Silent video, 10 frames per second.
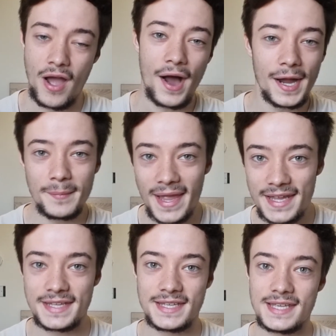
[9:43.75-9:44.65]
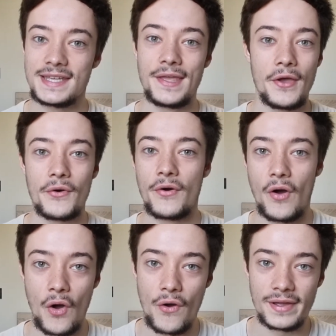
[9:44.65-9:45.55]
I'm achy or
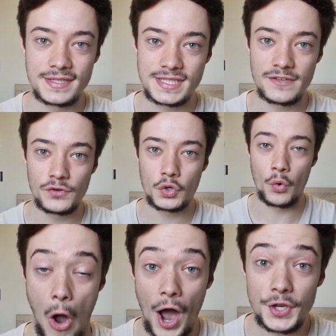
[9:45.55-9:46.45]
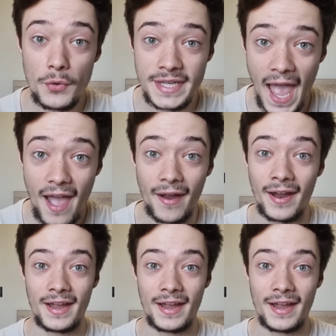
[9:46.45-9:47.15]
oh, it's difficult. I don't care.